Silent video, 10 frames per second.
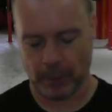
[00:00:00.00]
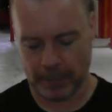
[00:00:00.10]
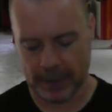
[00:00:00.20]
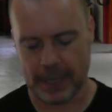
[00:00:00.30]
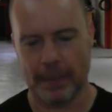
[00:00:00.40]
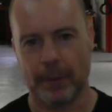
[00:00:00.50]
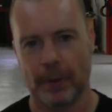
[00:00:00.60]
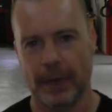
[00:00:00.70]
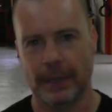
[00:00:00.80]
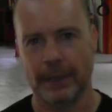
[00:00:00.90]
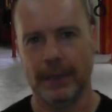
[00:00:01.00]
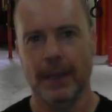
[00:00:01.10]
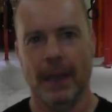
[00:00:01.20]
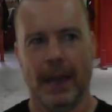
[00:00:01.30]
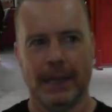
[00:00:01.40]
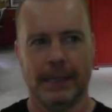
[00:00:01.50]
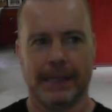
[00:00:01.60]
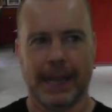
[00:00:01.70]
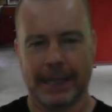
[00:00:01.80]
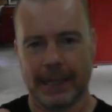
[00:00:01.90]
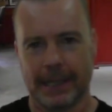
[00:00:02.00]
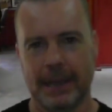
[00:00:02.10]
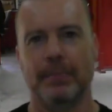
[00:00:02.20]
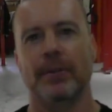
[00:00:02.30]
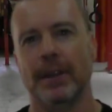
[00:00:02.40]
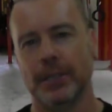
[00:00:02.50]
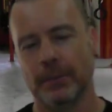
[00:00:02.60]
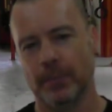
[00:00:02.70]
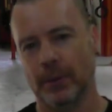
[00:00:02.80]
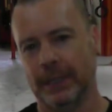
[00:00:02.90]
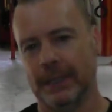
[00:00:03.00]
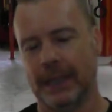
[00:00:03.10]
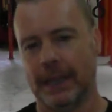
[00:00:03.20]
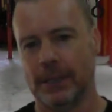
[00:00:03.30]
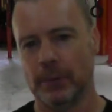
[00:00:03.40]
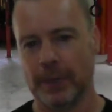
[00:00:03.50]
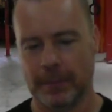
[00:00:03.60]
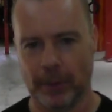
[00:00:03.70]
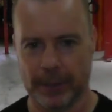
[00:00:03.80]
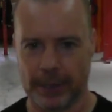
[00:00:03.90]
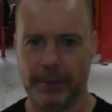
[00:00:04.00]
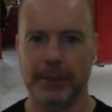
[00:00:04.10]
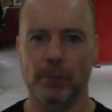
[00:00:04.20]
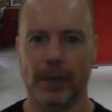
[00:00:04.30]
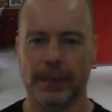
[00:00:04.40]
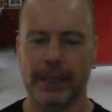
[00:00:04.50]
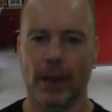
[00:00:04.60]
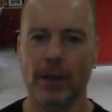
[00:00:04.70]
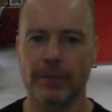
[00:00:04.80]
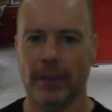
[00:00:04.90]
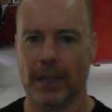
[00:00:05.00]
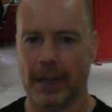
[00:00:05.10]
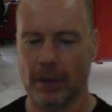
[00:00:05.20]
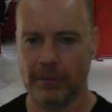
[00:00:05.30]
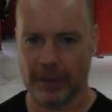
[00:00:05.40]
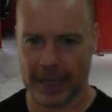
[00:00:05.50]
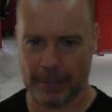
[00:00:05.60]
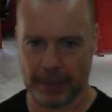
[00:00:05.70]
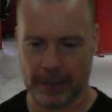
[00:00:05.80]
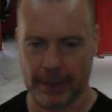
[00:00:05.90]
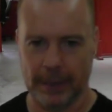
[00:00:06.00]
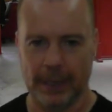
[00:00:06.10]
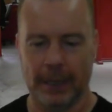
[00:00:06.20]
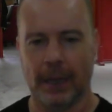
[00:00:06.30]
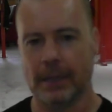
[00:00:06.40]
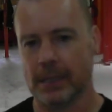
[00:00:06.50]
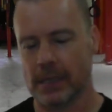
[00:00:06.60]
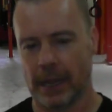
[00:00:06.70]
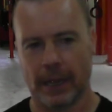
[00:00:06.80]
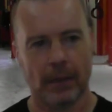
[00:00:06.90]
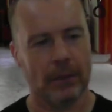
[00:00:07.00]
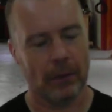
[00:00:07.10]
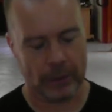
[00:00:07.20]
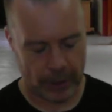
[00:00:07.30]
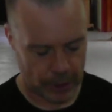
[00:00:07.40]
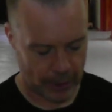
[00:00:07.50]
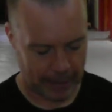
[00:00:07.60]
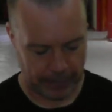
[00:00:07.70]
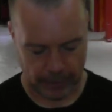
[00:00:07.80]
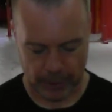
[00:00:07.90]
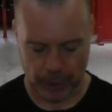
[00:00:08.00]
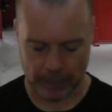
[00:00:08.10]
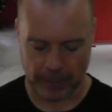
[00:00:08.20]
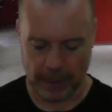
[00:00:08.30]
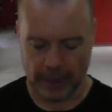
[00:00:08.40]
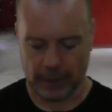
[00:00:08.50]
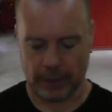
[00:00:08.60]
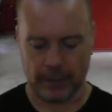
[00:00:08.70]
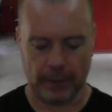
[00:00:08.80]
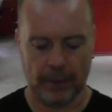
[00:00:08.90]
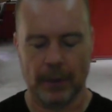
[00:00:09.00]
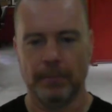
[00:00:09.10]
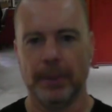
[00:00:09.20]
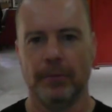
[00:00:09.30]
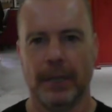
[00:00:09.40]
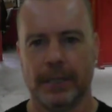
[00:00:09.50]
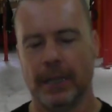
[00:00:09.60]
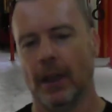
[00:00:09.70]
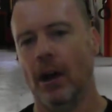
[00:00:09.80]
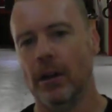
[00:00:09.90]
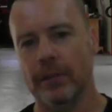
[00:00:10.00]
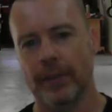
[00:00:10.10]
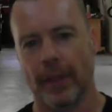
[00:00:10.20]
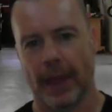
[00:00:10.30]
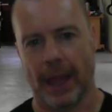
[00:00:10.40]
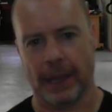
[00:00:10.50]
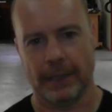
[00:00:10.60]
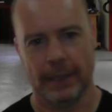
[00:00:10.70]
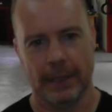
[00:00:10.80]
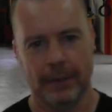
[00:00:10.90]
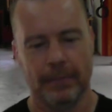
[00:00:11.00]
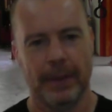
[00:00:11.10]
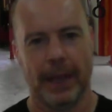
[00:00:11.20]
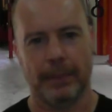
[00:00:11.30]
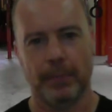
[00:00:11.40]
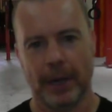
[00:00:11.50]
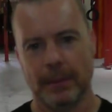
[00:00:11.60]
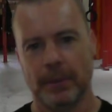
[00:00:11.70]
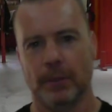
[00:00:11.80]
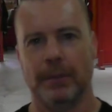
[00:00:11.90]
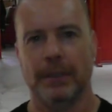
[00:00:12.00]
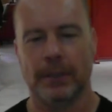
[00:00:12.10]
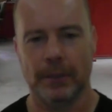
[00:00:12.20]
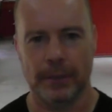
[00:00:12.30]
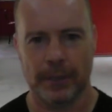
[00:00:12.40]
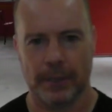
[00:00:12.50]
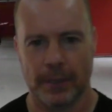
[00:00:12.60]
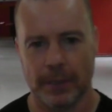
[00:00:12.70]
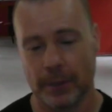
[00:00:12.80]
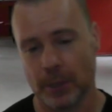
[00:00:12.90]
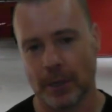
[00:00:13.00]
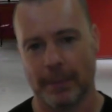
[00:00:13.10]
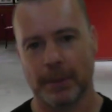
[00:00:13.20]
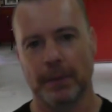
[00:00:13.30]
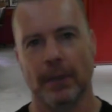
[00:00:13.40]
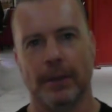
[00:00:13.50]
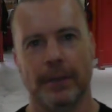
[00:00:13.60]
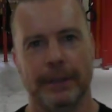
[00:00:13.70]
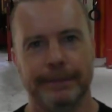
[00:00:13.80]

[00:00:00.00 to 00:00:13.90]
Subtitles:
would be separated, and it's at that separation point that it's a weak point. So you'd want the overlapping scale or strap or strip to be resting over that break between the two straps below it.